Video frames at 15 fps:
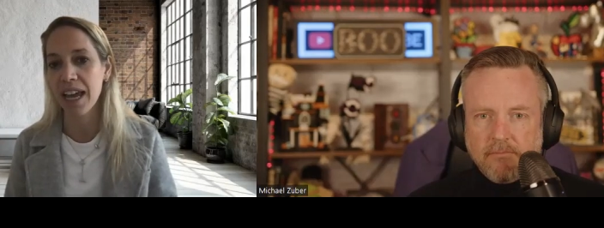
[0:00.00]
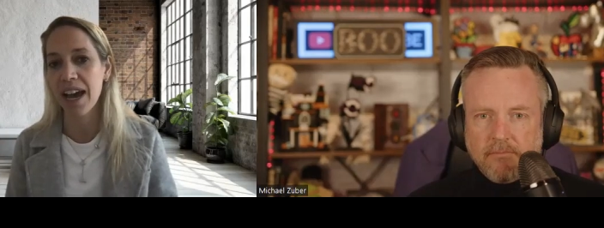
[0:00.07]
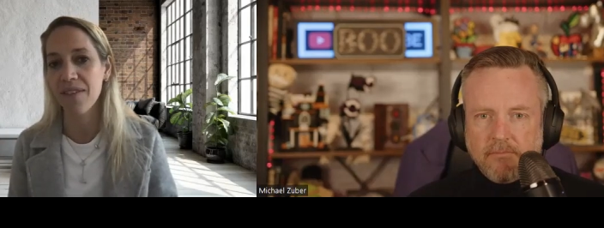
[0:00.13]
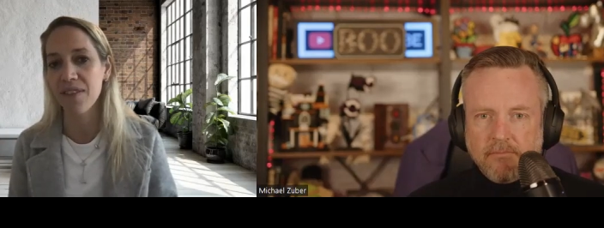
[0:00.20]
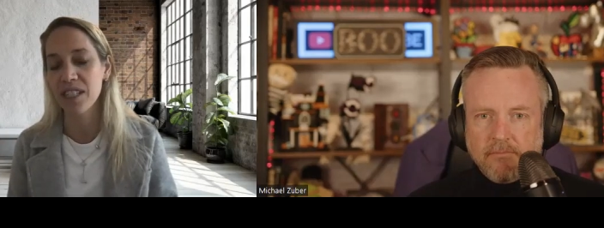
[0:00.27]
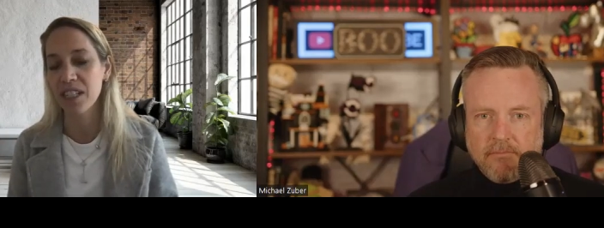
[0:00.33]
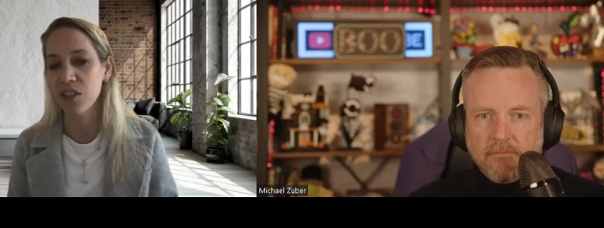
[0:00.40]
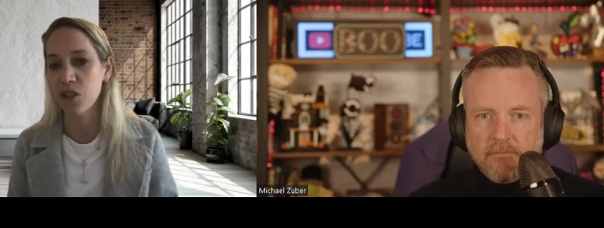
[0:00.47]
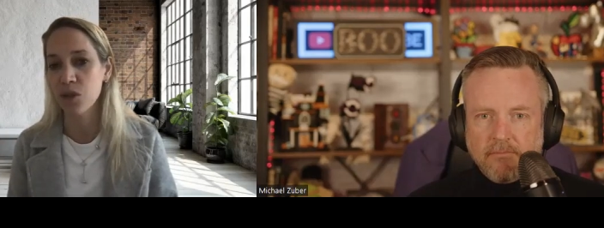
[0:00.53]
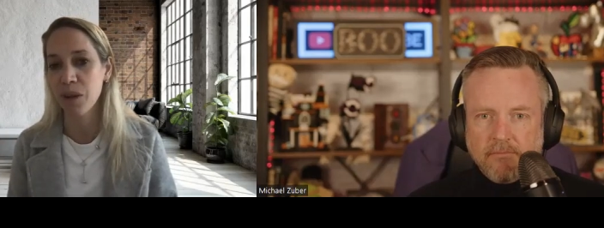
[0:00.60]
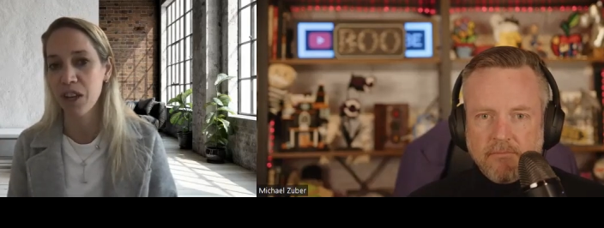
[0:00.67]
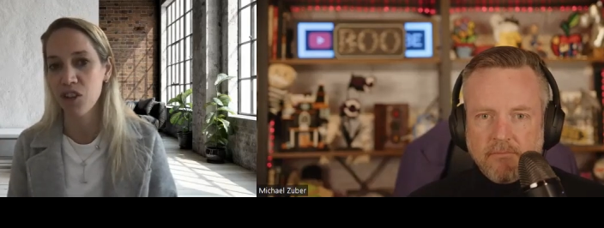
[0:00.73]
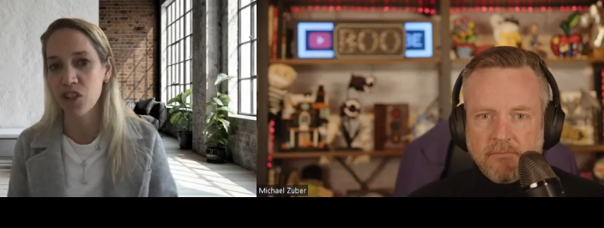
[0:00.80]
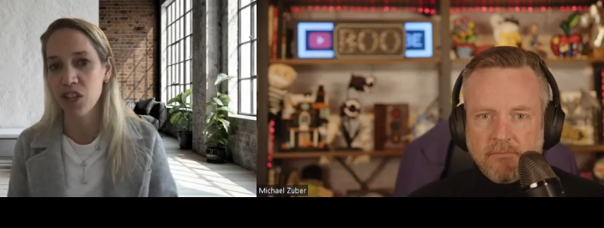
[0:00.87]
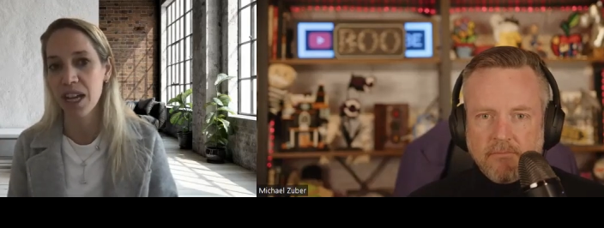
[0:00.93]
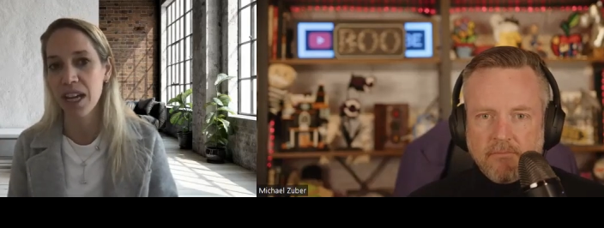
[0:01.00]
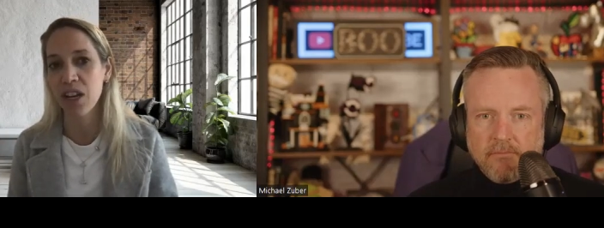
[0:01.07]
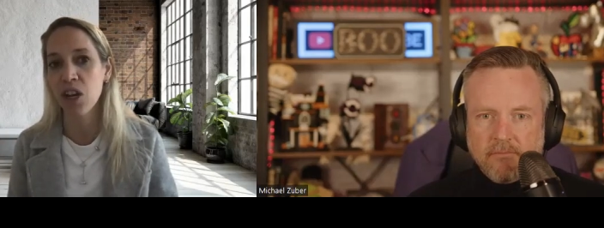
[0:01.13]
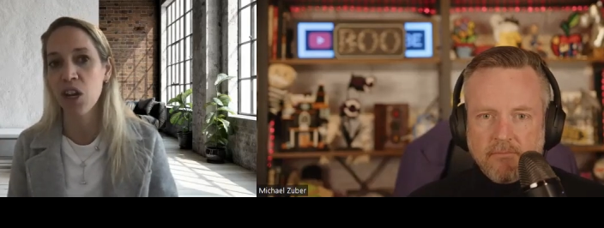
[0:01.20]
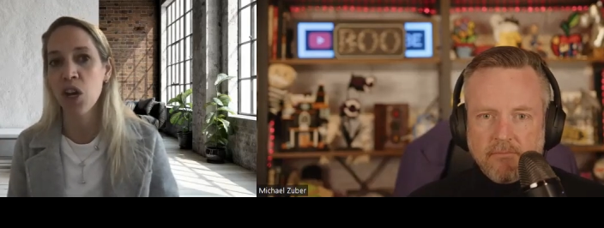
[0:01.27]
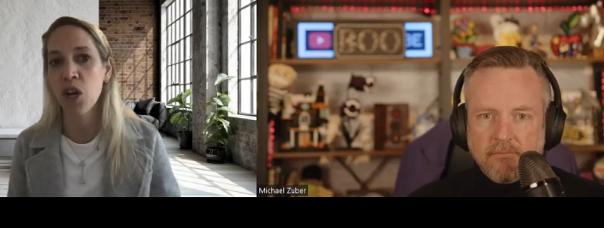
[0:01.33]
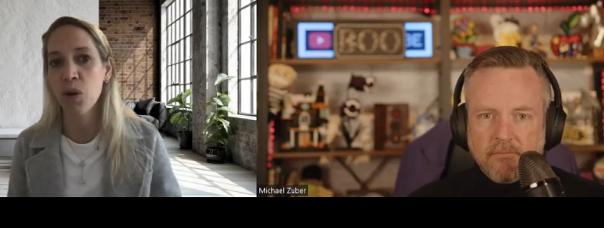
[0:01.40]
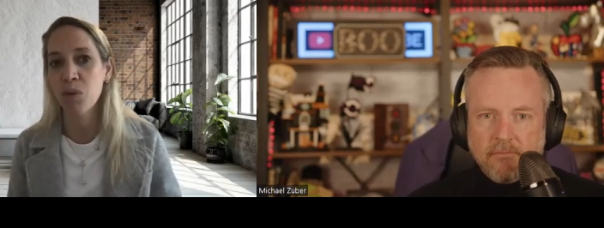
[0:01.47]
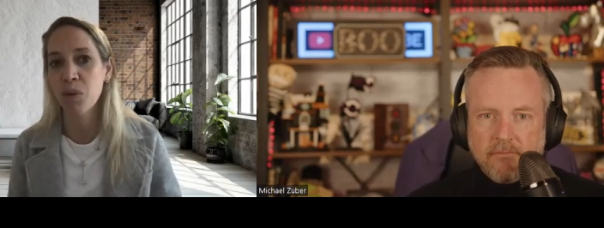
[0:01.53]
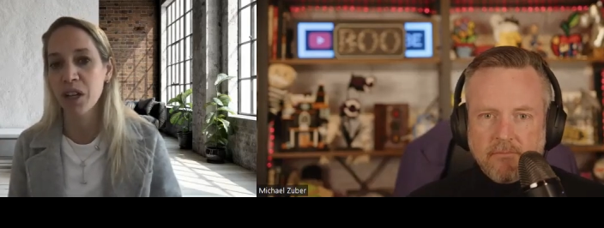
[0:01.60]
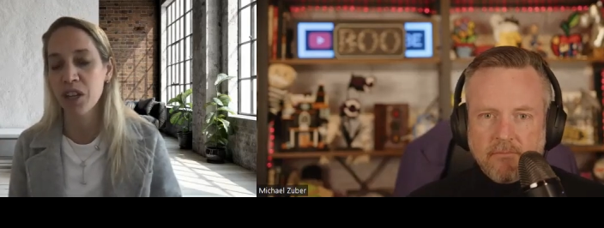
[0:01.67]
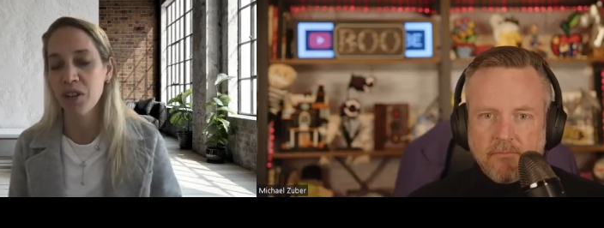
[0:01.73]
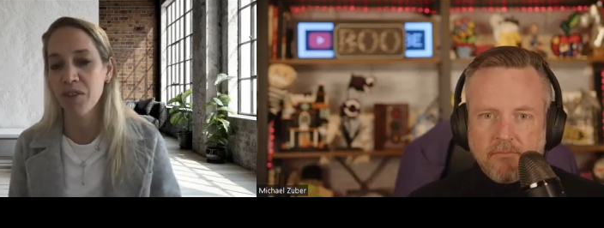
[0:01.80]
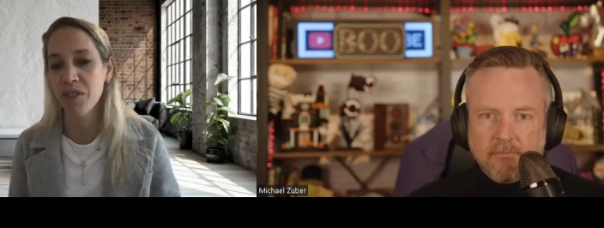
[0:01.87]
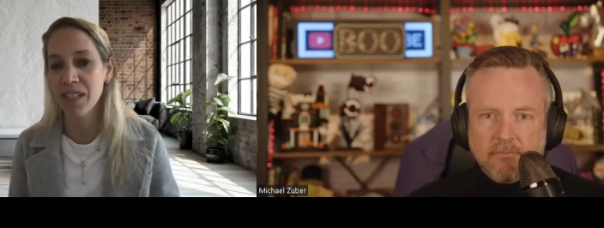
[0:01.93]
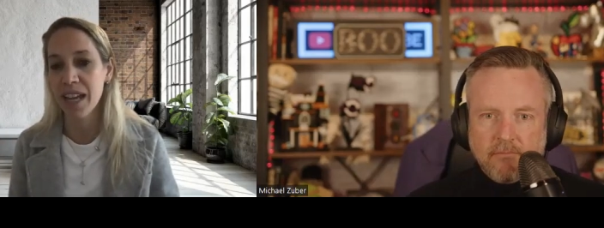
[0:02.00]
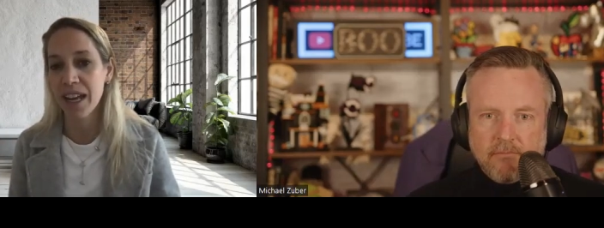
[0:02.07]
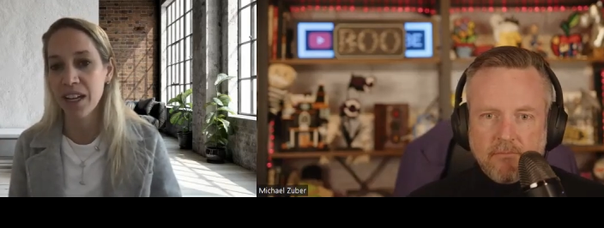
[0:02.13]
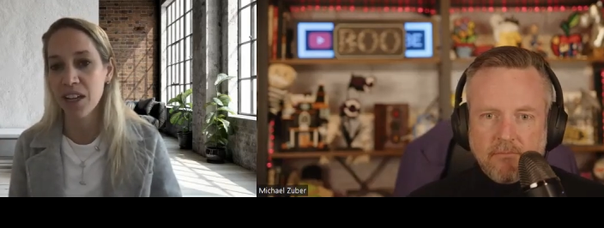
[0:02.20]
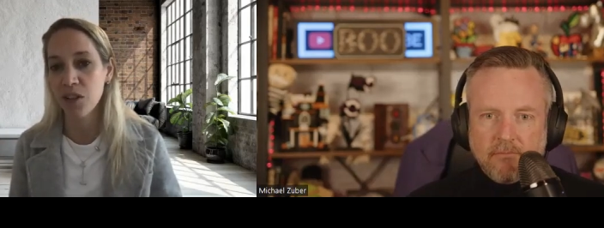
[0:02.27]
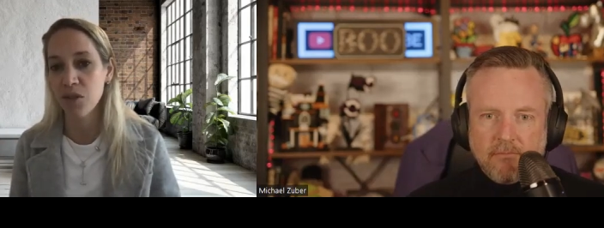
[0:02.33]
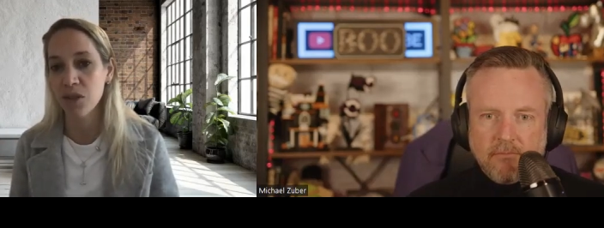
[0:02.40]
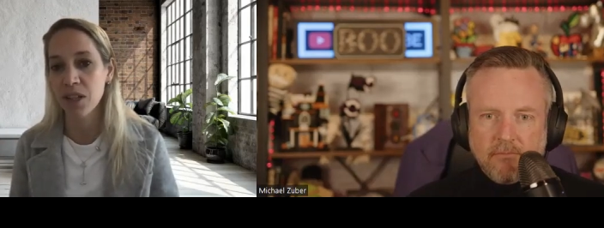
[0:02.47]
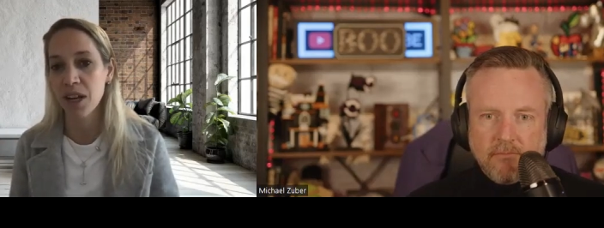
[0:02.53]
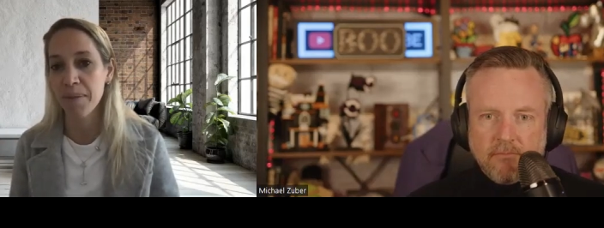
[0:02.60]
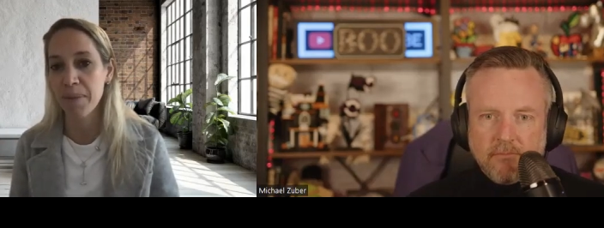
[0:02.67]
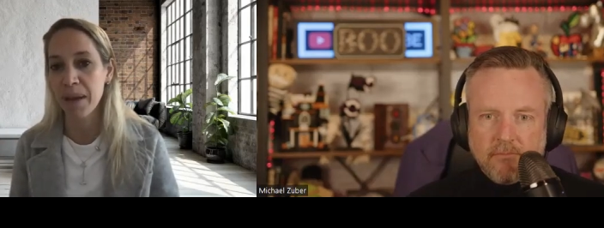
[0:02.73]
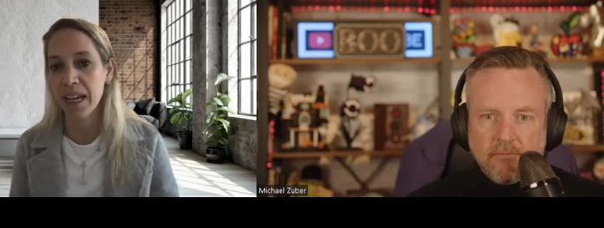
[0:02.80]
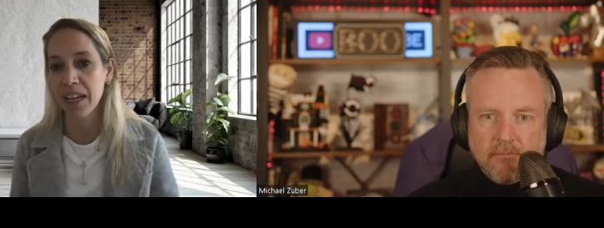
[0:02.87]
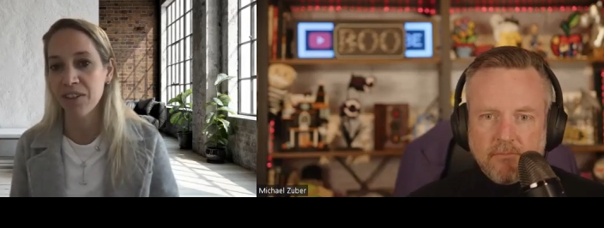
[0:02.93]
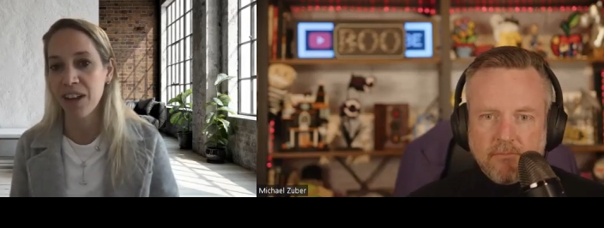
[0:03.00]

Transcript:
Speaker 1: have a situation where you have a tenant who's not paying